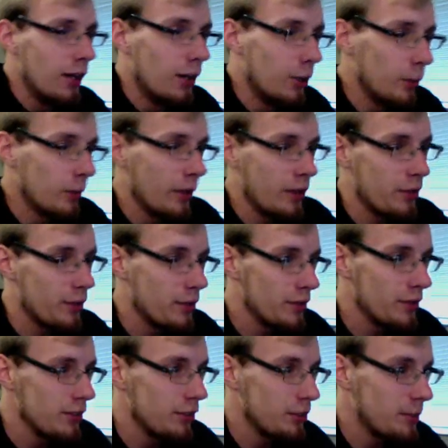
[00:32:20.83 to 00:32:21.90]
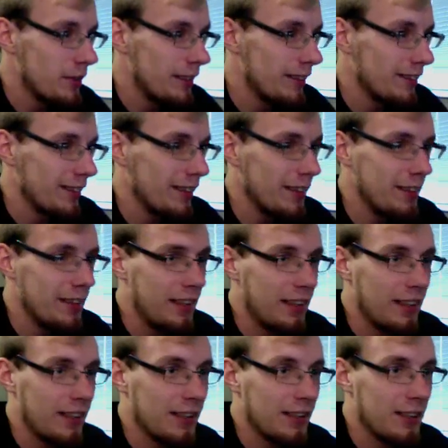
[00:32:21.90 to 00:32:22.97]
Only 32 minutes in, I
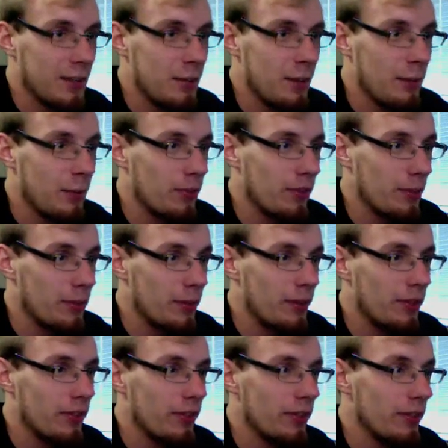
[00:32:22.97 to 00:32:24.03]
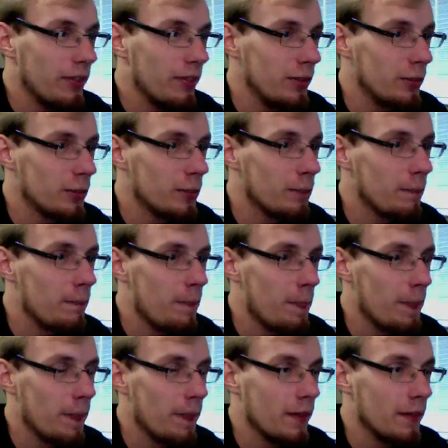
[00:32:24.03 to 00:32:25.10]
gotta come up with something else to do.
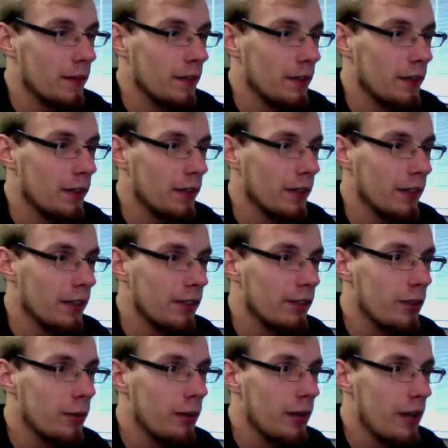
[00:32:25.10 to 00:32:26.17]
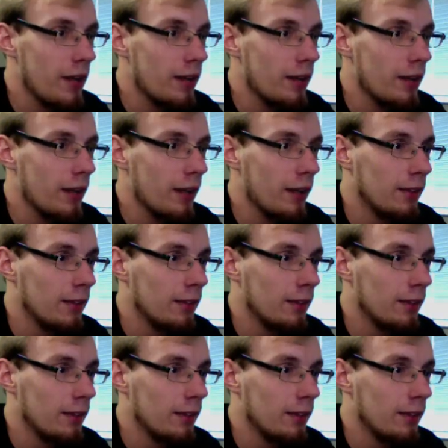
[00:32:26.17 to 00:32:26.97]
Alright, let's go ahead and